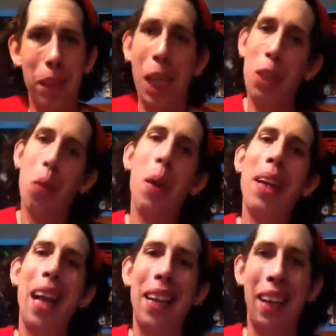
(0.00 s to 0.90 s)
takes away
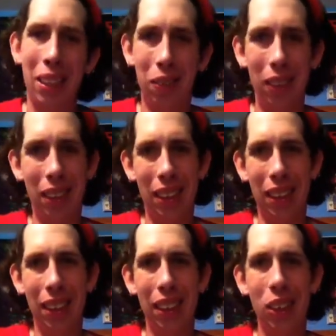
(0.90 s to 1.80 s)
that nice feeling.
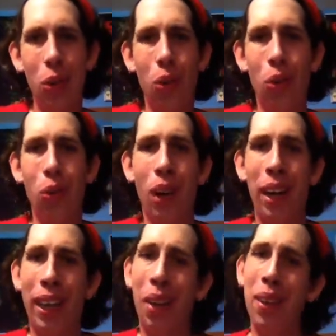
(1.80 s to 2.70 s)
So I
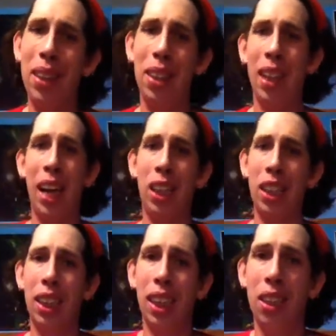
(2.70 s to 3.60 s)
can't wait to
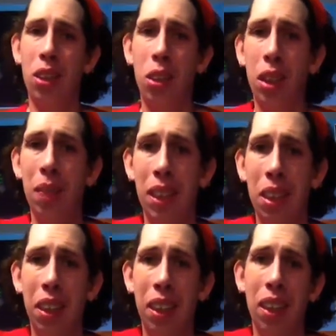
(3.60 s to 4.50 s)
actually get the treatment
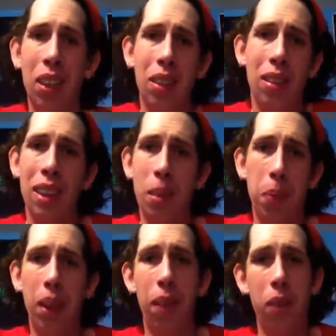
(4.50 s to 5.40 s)
done here so this
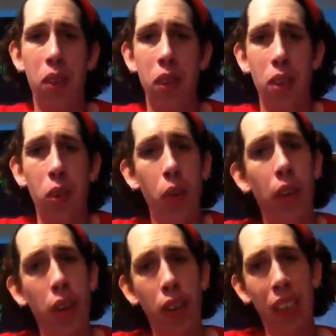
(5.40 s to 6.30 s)
becomes no
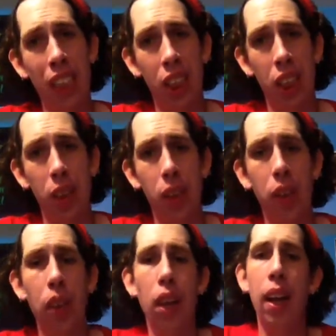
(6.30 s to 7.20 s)
longer an issue.
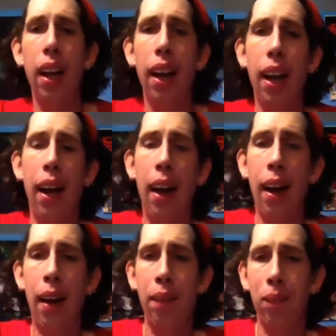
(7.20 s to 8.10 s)

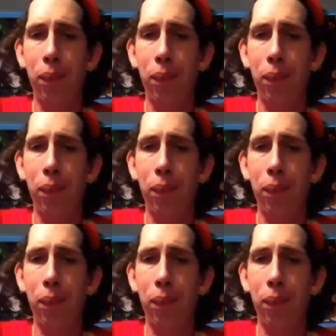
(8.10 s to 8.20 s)
Um,